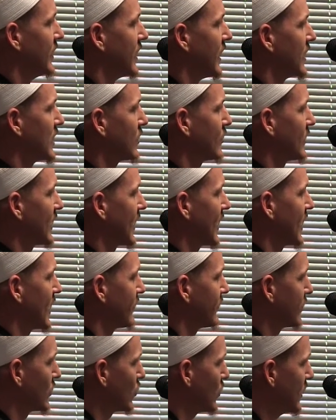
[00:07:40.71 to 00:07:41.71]
And then we
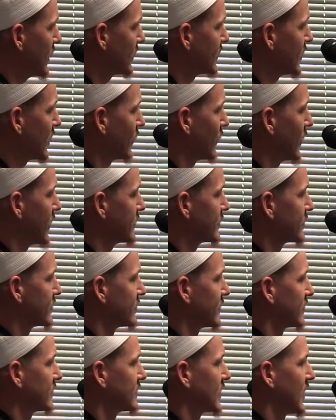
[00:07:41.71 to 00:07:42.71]
have in weak narrations
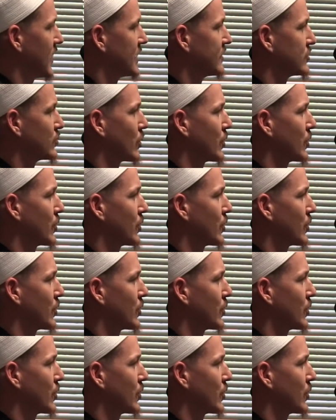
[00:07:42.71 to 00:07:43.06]
that says,